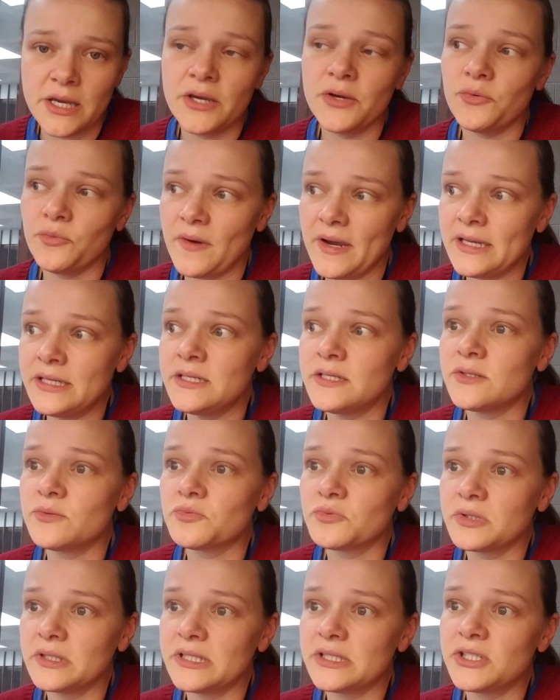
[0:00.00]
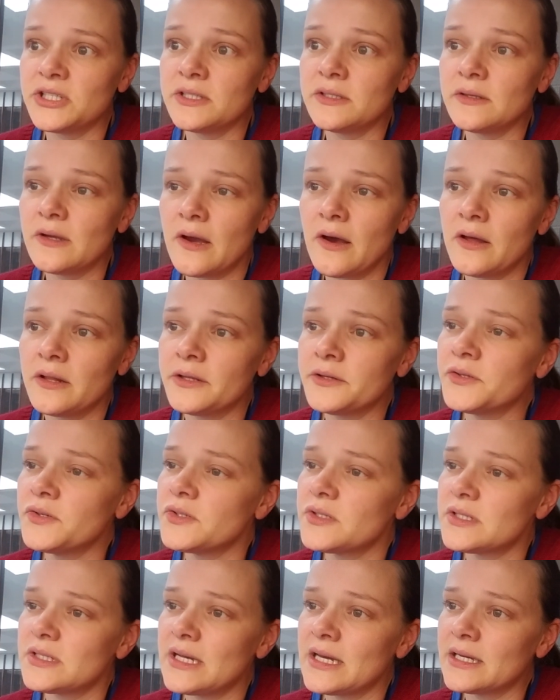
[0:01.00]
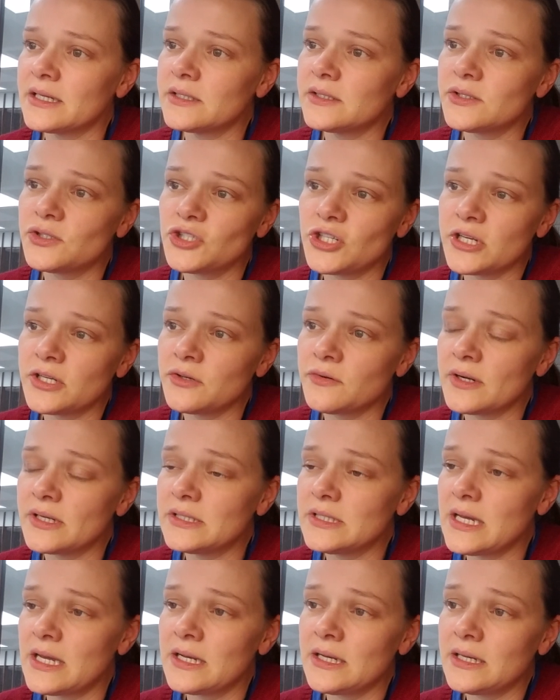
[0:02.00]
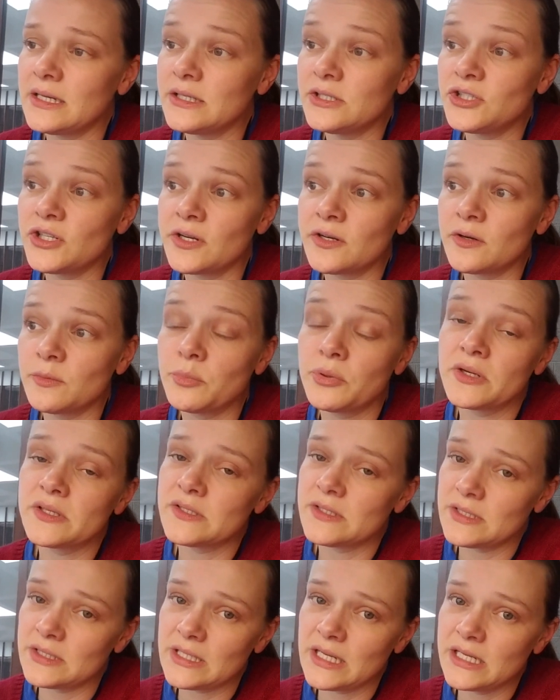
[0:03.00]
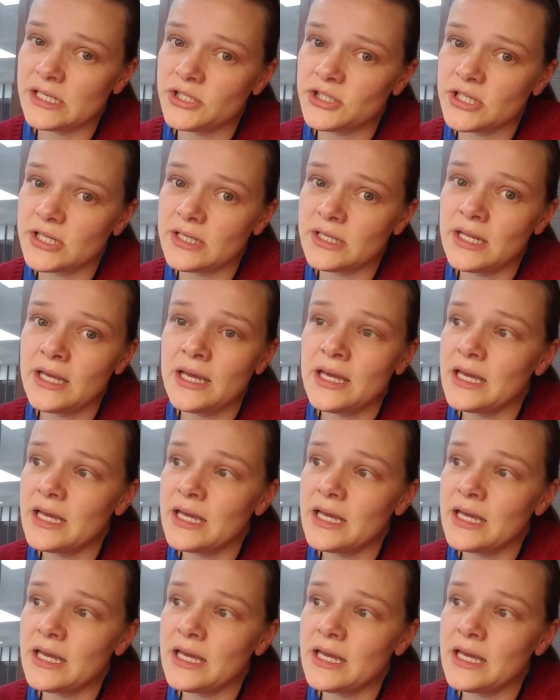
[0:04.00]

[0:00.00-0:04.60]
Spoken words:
race, religion, color, sex, gender identity, gender presentation,